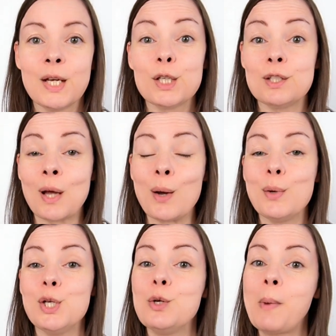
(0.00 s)
So
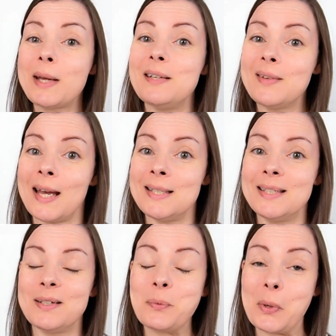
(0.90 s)
you might have
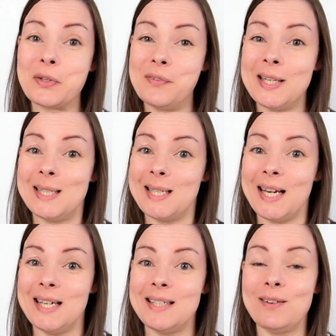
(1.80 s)
guessed what the finish
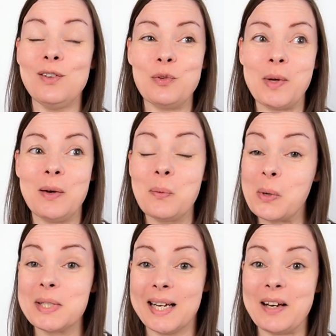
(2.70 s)
is if you've been
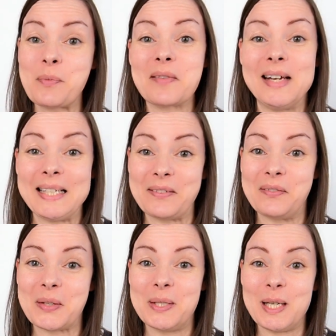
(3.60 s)
watching any of my recent
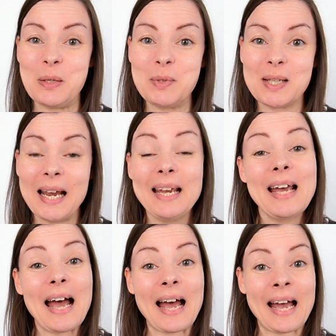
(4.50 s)
FlossTubes,
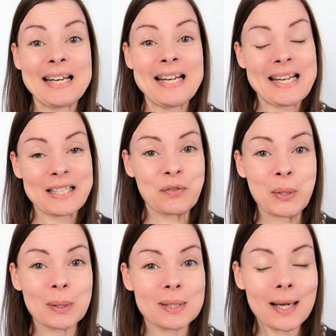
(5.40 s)
and it is of
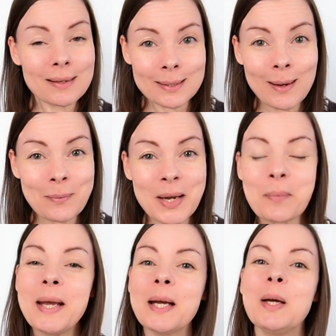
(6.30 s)
course Castle
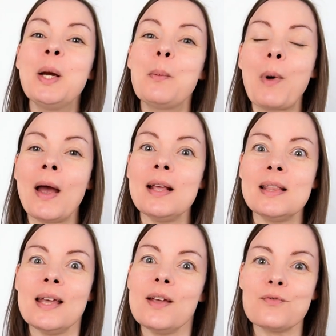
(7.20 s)
Homecoming by
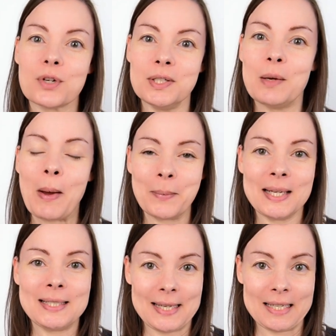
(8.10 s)
the Frosted
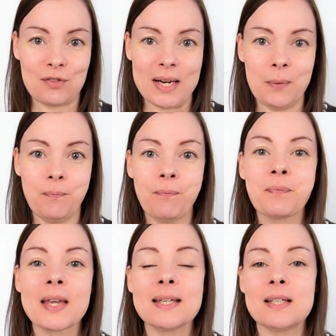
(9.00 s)
Pumpkin Stitchery.
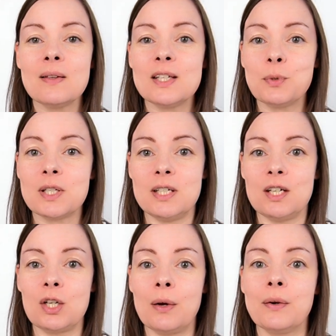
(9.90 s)
So this was a
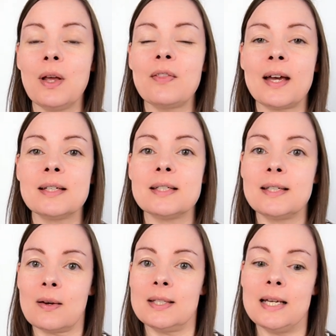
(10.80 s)
stitch along that
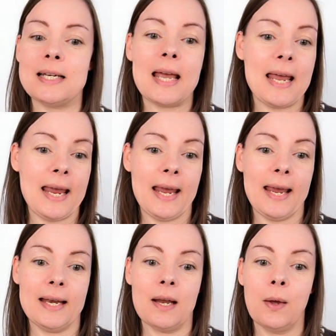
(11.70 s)
started
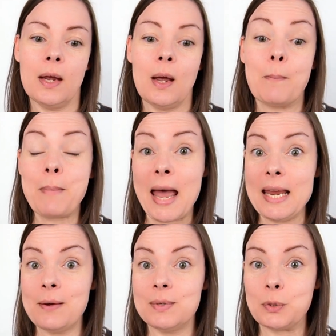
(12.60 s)
in
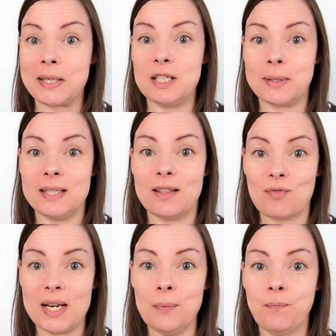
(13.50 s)
May
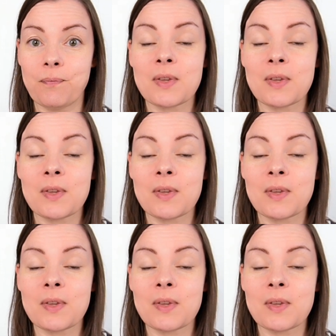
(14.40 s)
2023,